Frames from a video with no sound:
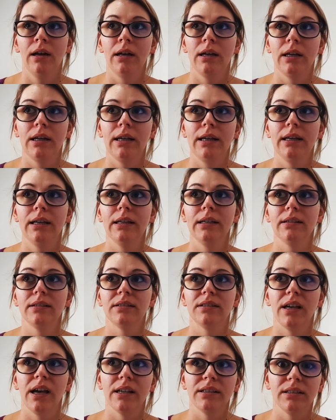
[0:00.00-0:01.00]
it
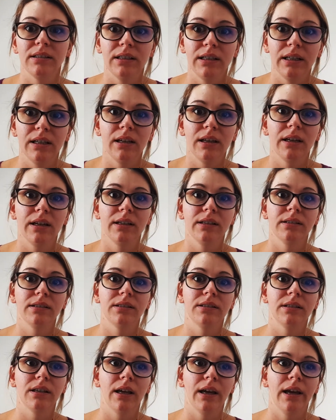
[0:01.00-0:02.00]
is as it
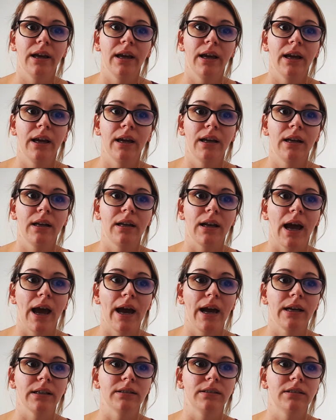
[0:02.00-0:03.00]
is, and it
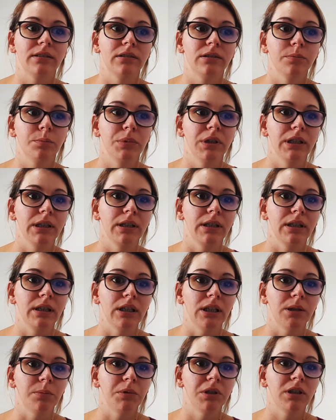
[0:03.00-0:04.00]
has to
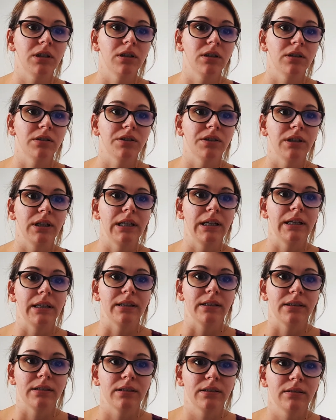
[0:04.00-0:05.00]
be because it
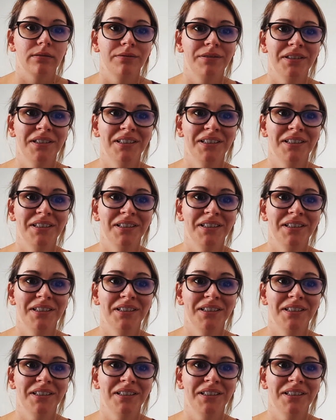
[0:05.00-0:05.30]
is.